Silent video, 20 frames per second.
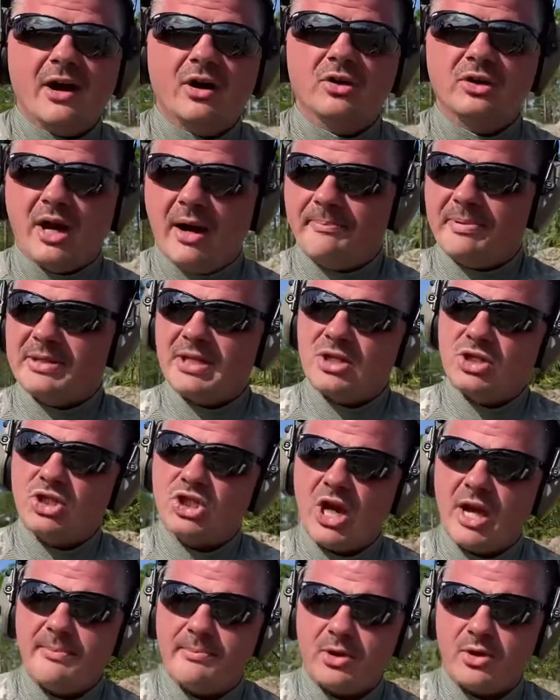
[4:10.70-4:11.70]
up. It didn't
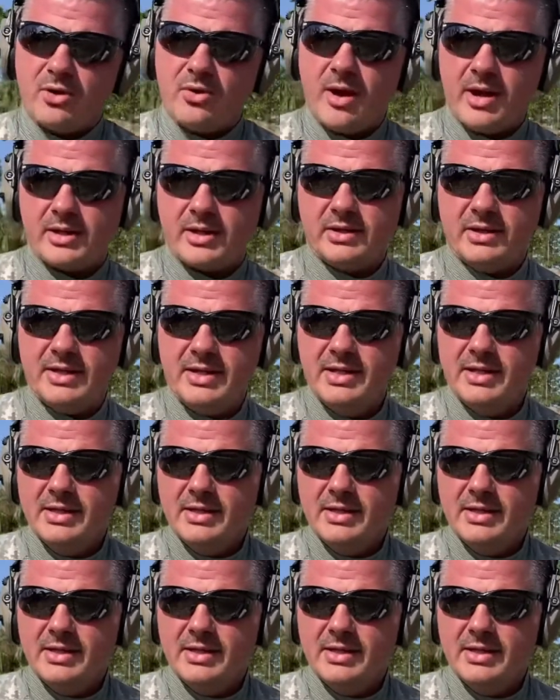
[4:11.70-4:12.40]
chamber correctly,